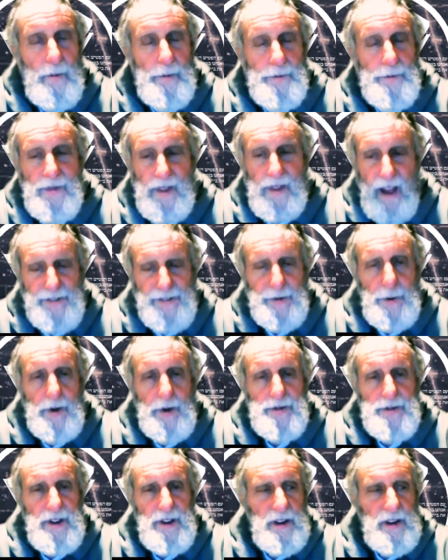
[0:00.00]
That's
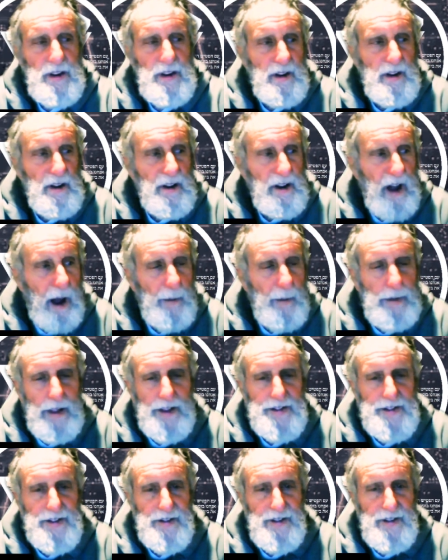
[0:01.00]
what the
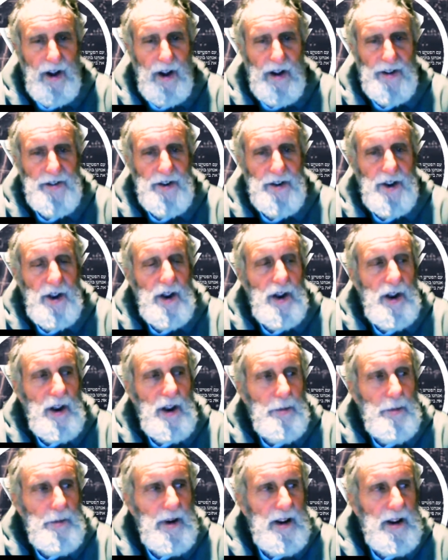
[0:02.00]
Kabbalists tell us,
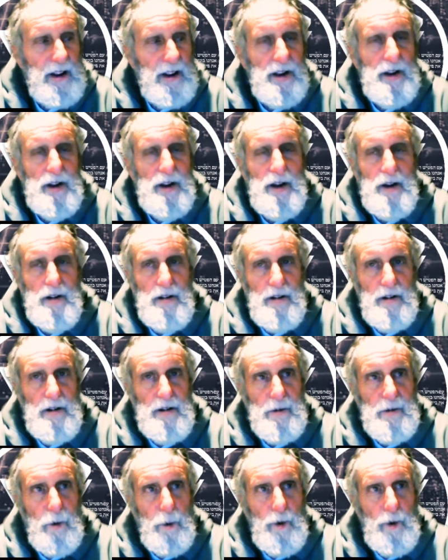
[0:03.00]
meaning
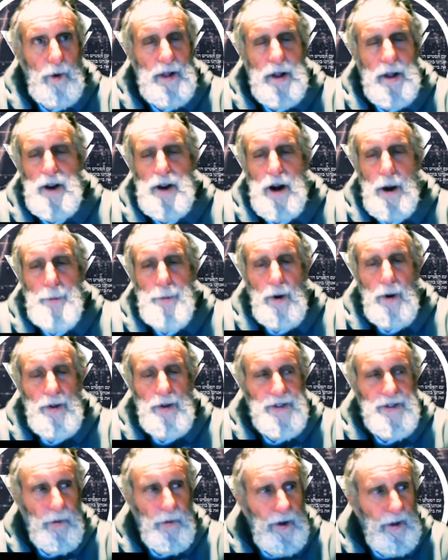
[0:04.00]
we look
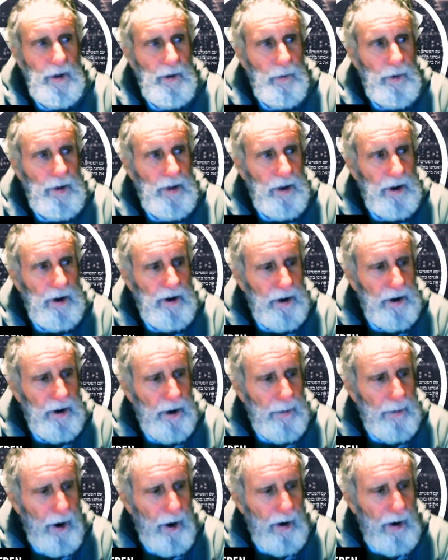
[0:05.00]

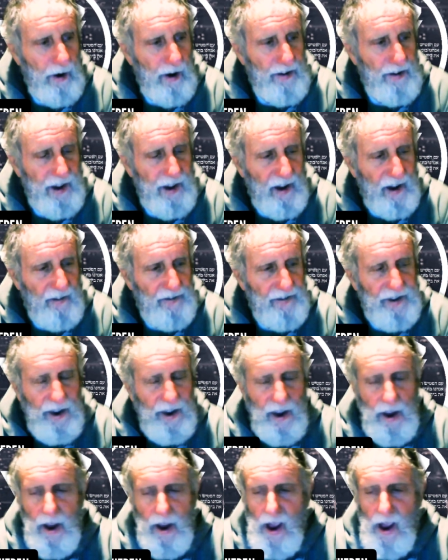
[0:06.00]
upon ourselves
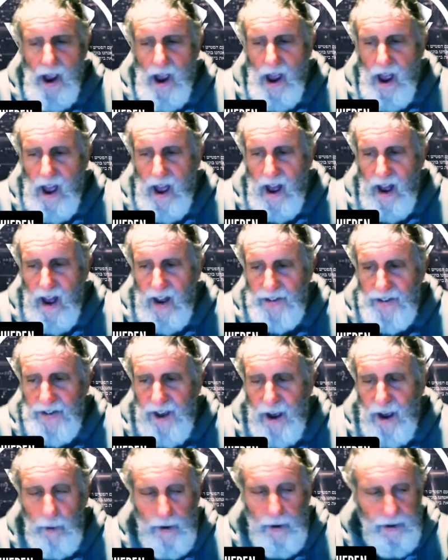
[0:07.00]
as,
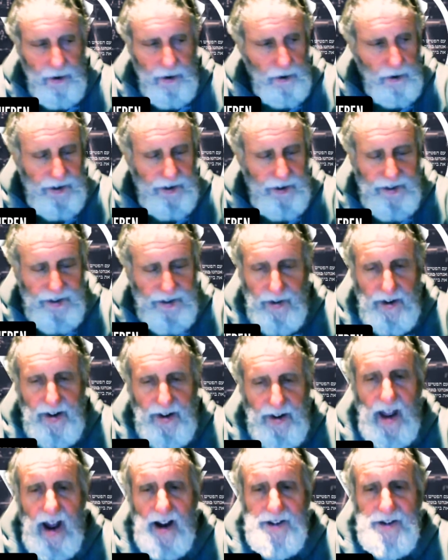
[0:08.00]
and we can do this every
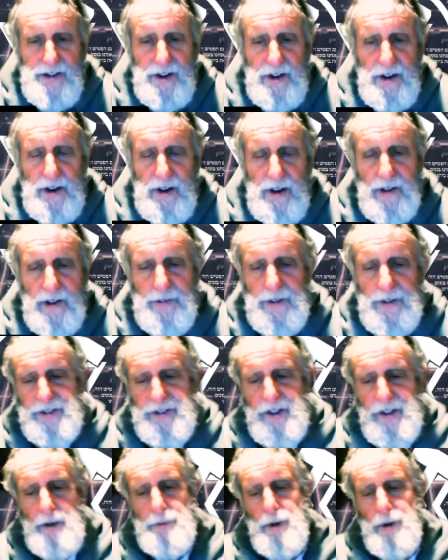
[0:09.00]
day actually, if it's
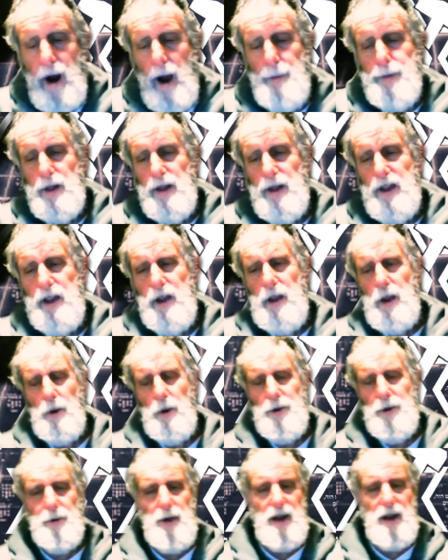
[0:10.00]
done properly
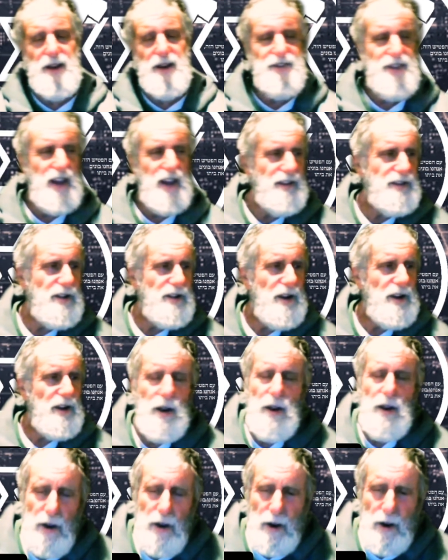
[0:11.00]
with the right intent.
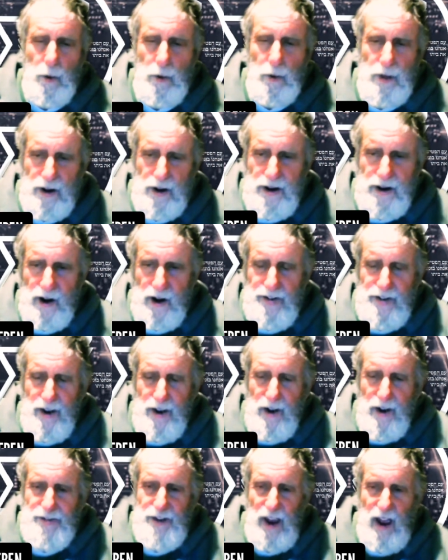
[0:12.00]
We look at
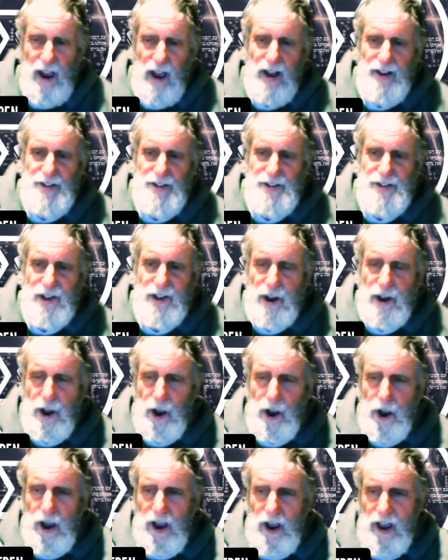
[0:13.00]
ourselves as
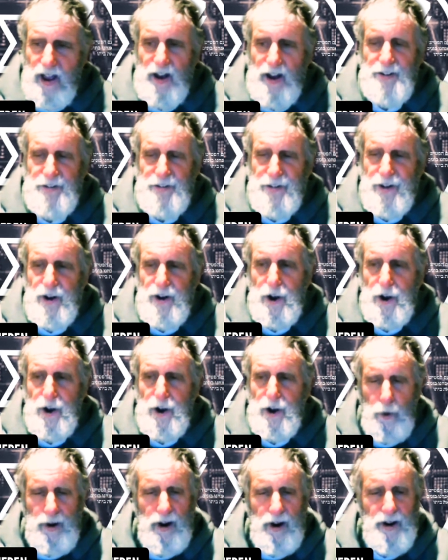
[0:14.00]
if
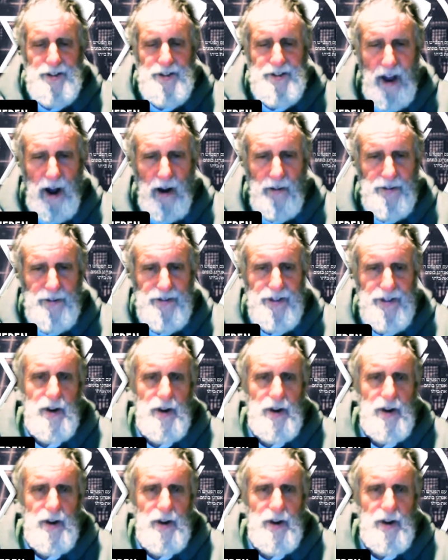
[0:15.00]
we ourselves